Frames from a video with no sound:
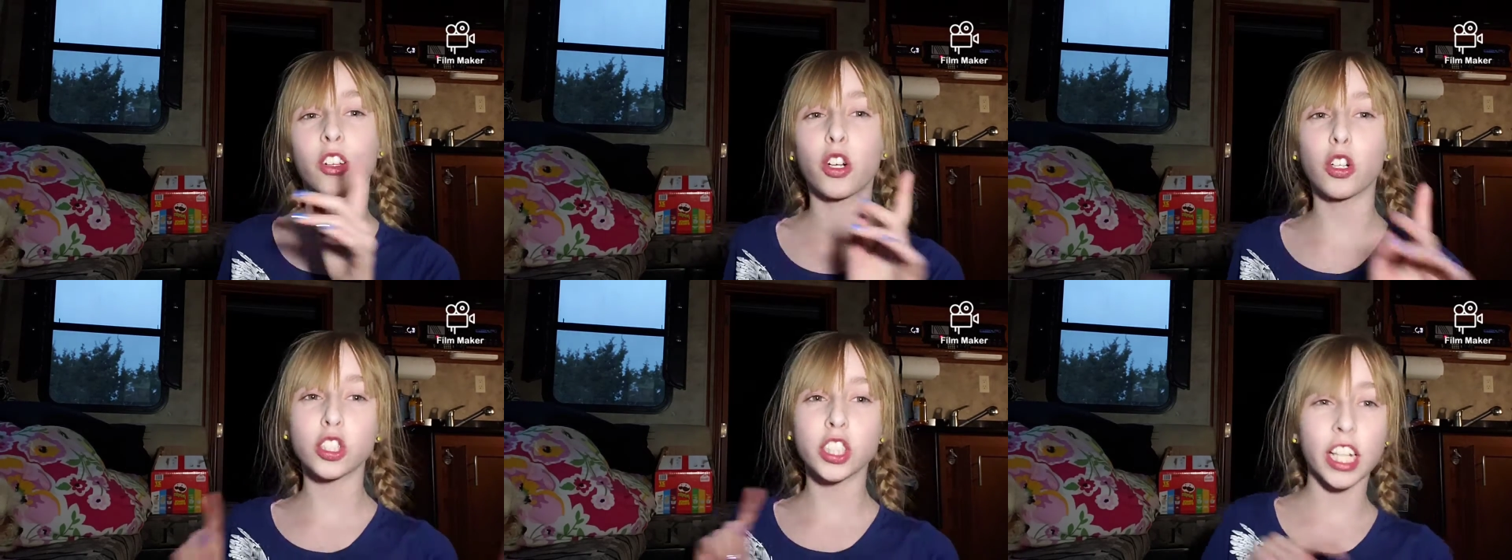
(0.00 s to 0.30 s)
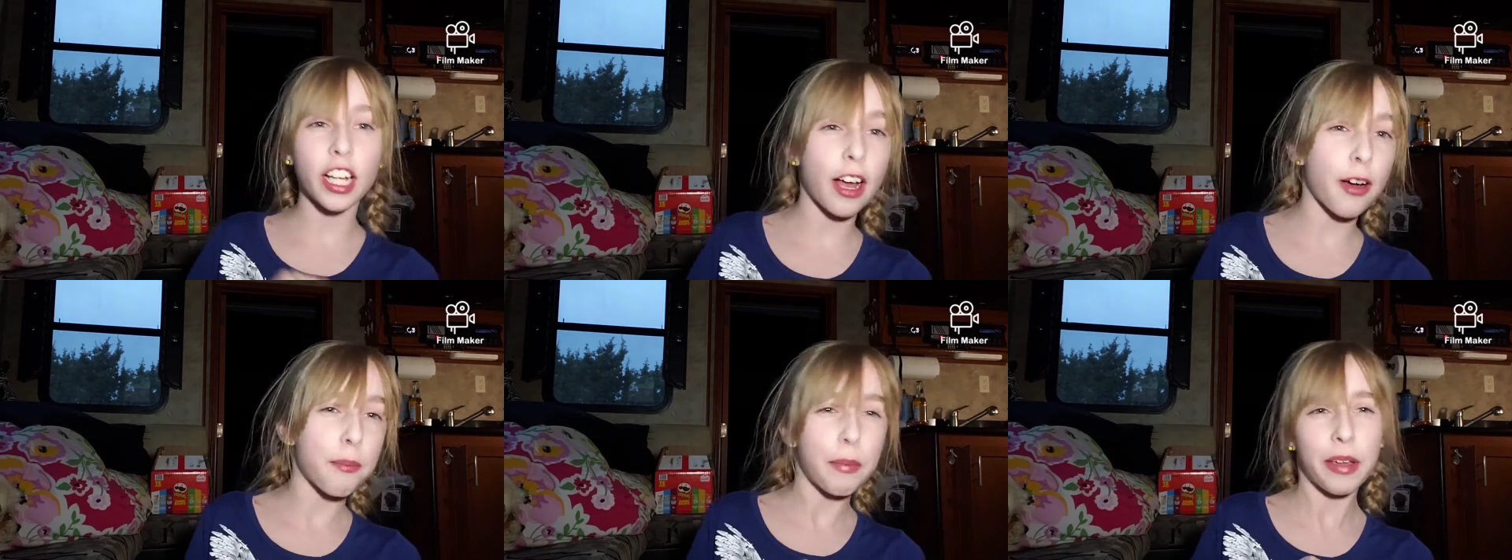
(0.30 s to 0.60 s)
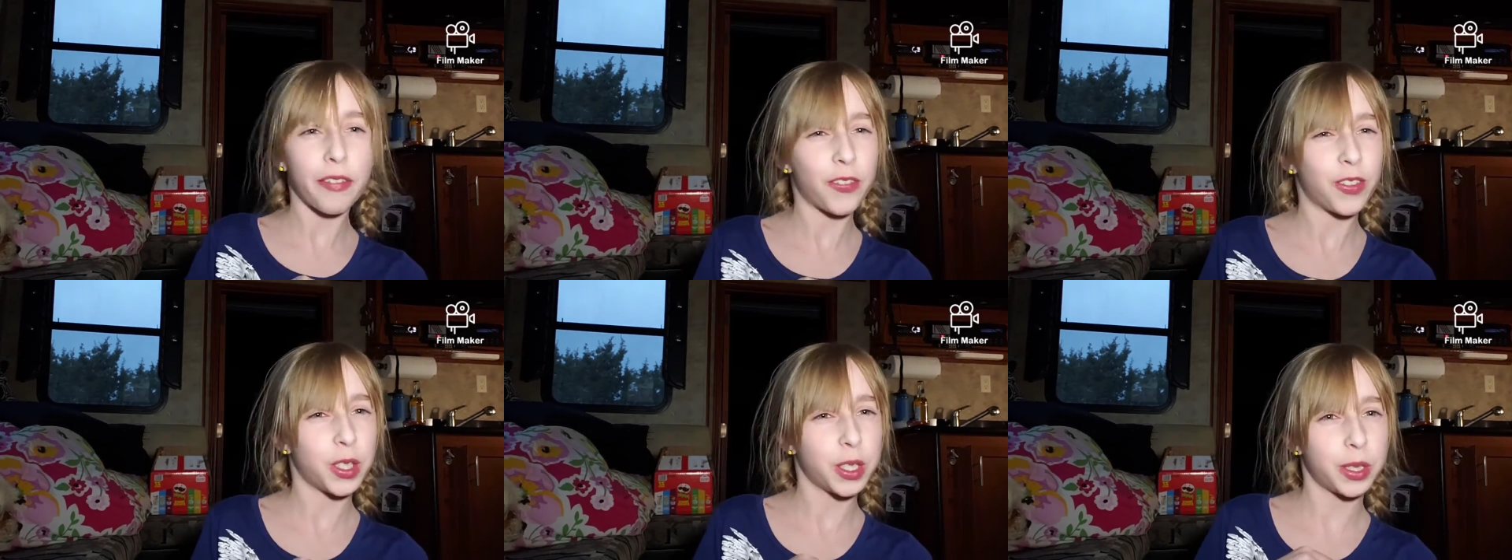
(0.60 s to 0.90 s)
go check out
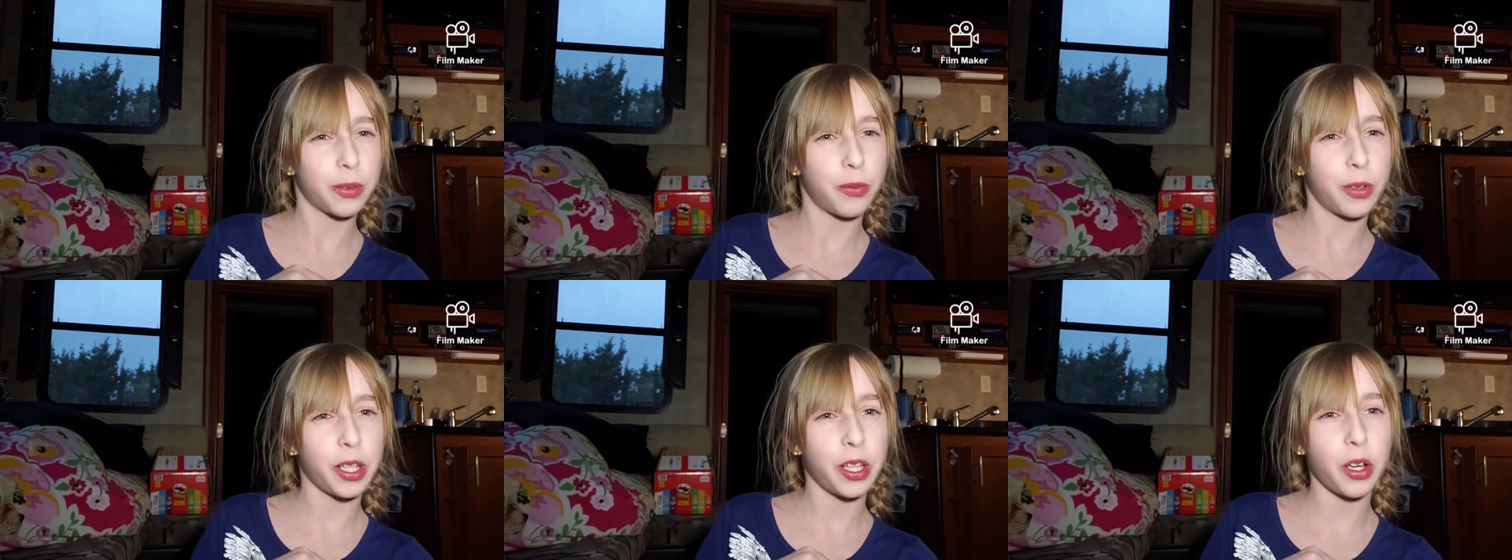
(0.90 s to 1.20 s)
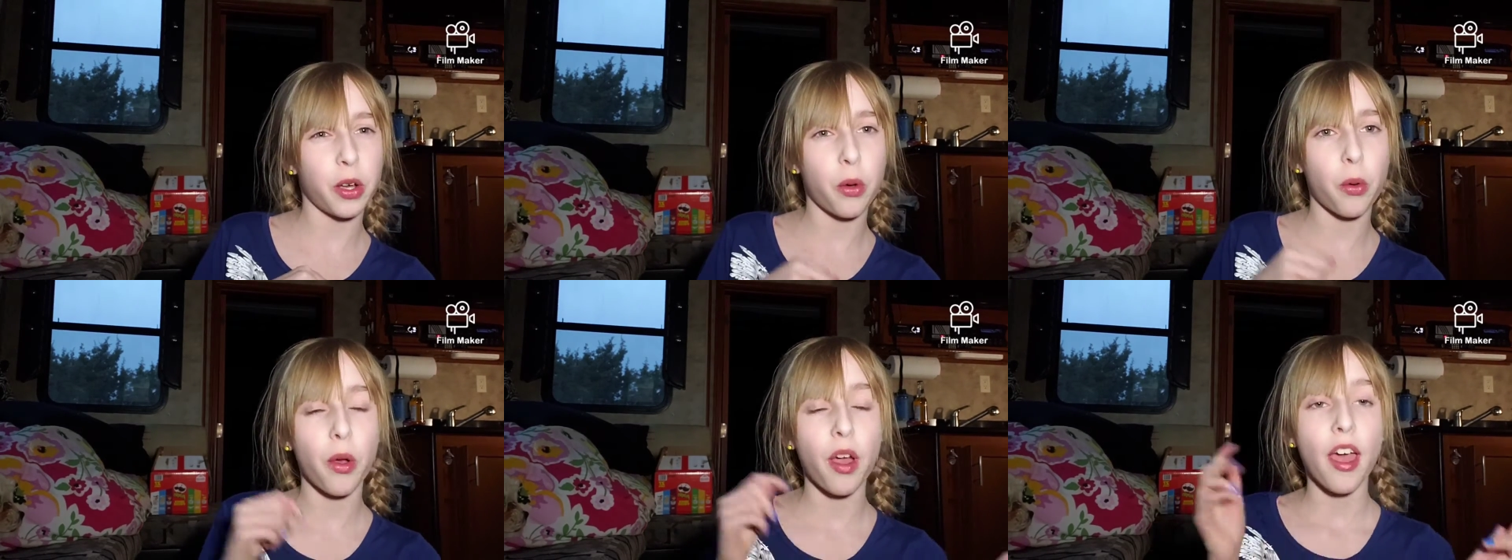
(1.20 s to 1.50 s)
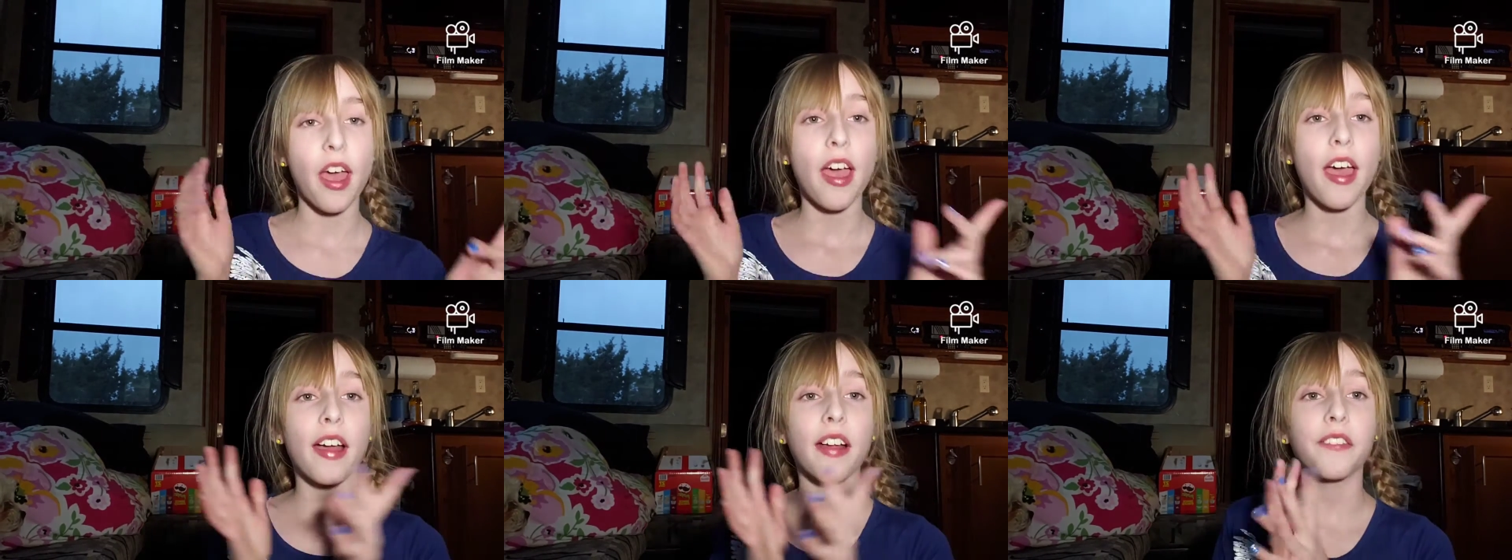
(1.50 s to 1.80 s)
my first video
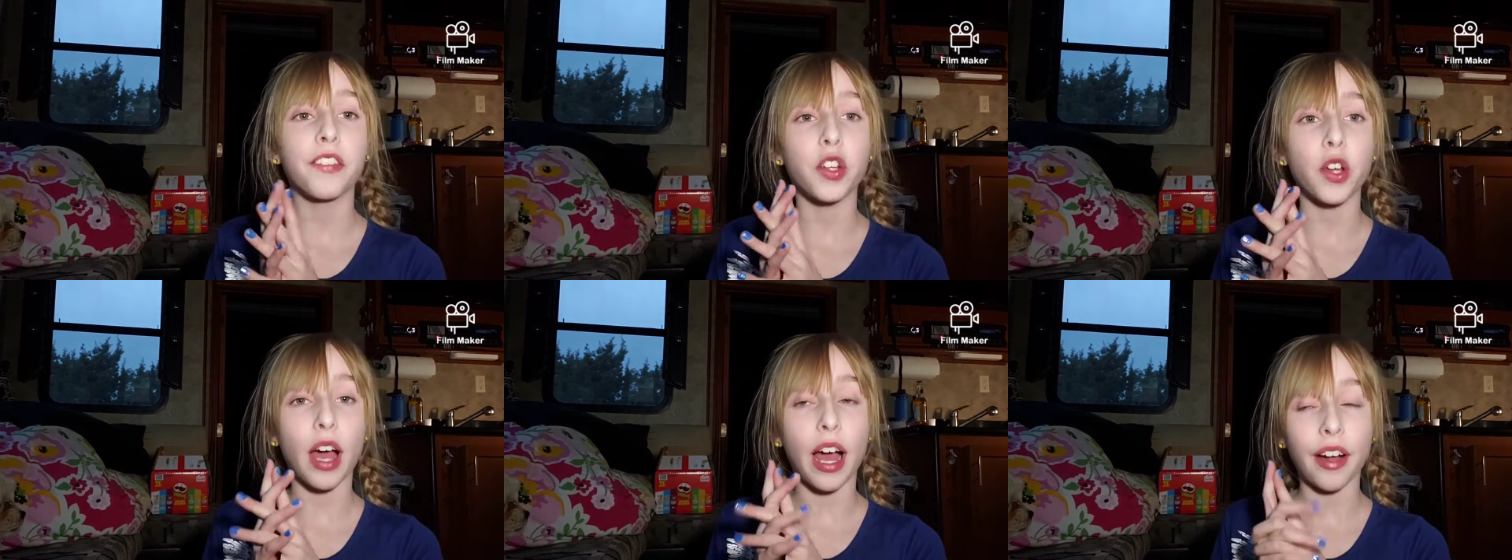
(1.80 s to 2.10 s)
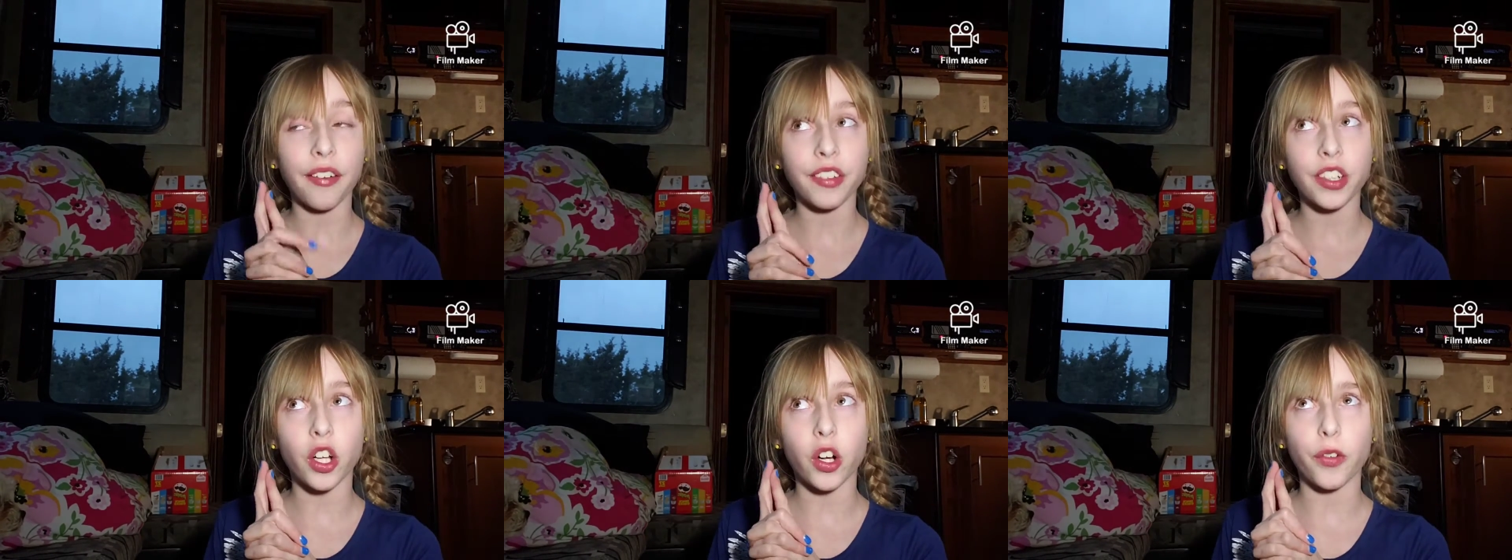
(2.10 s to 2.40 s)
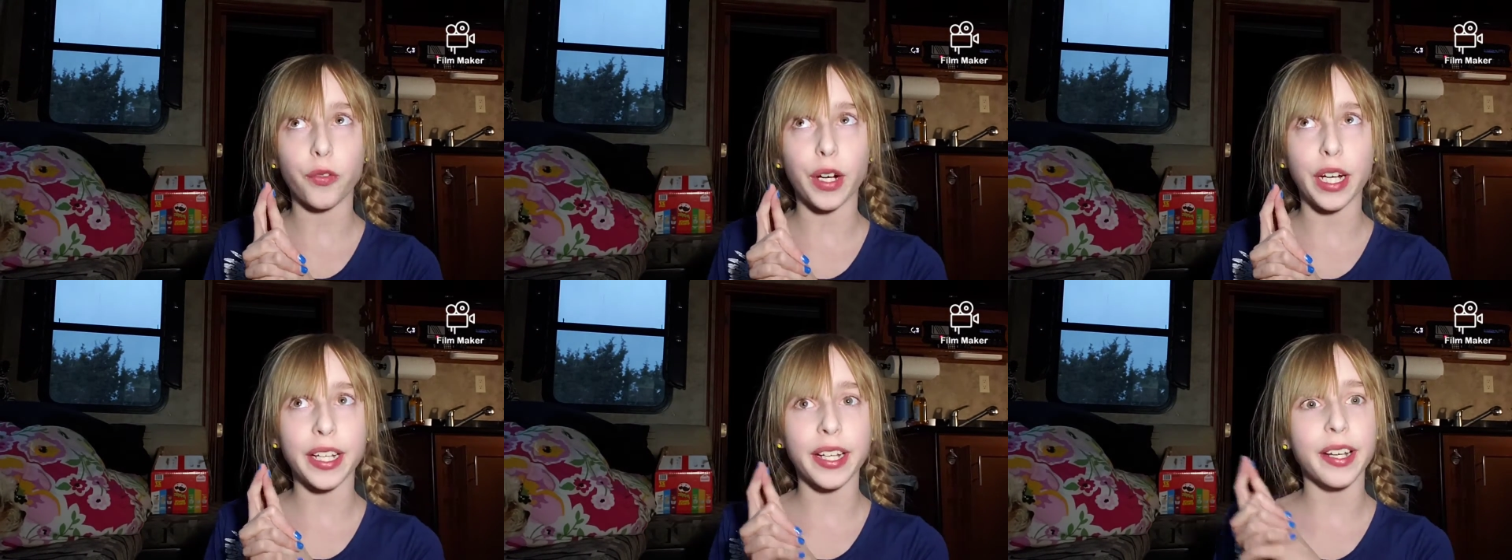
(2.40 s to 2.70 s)
if you haven't
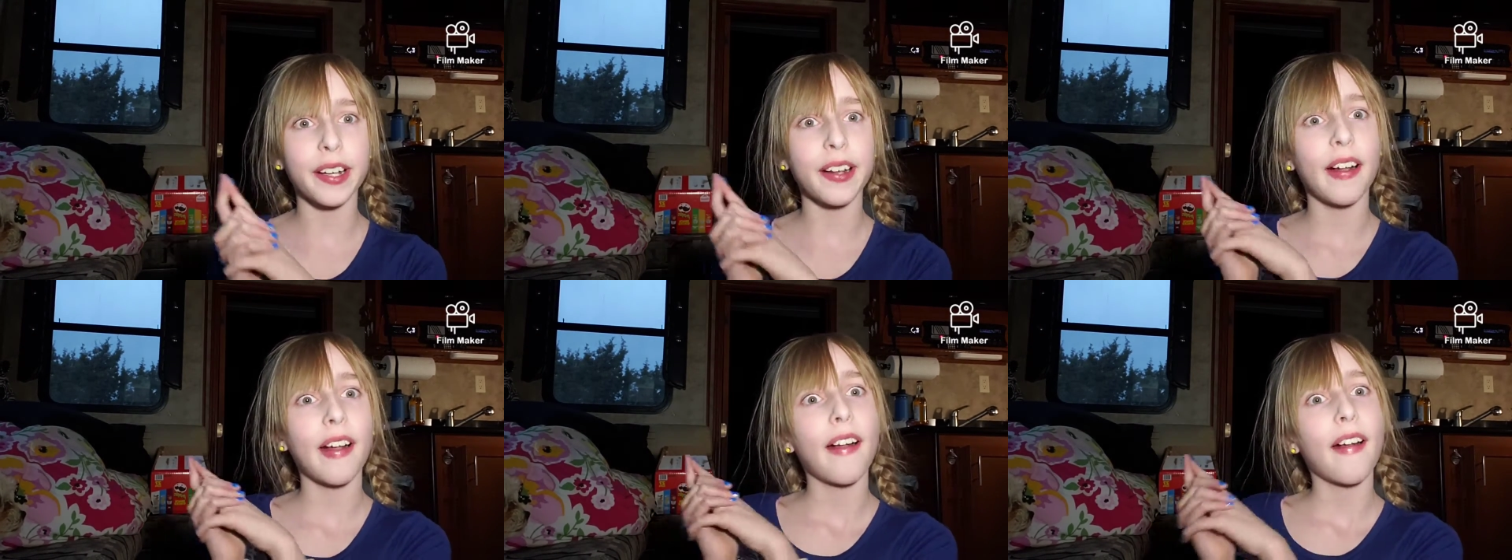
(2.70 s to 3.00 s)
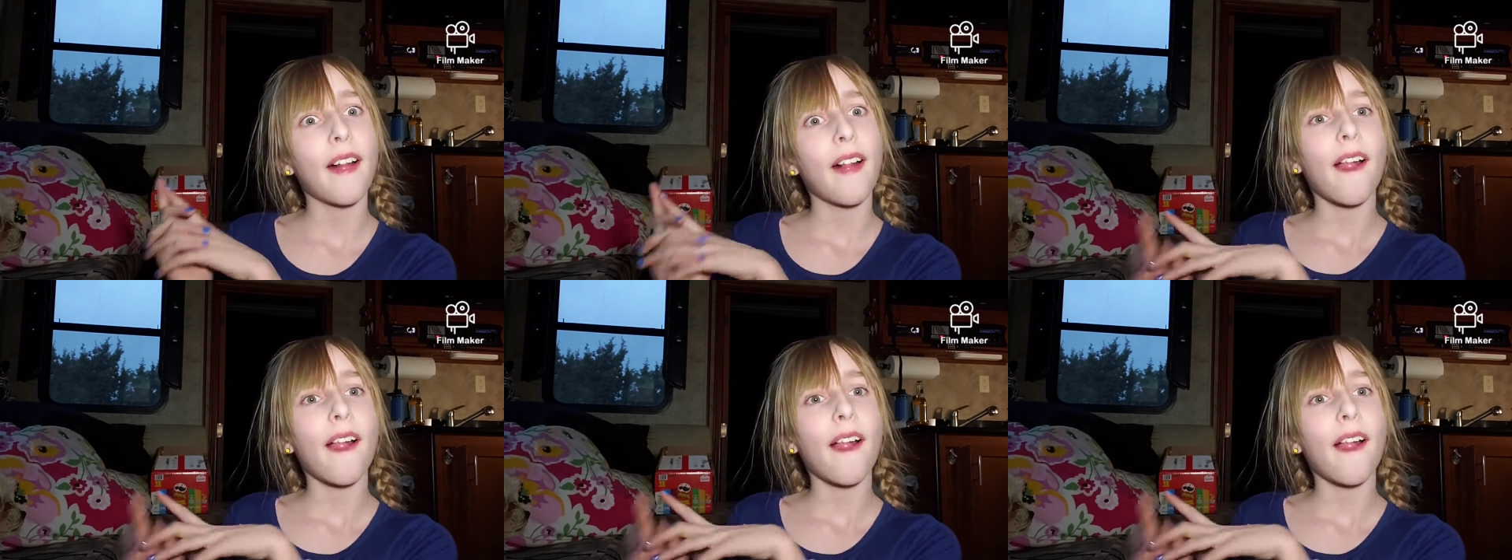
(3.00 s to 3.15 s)
already.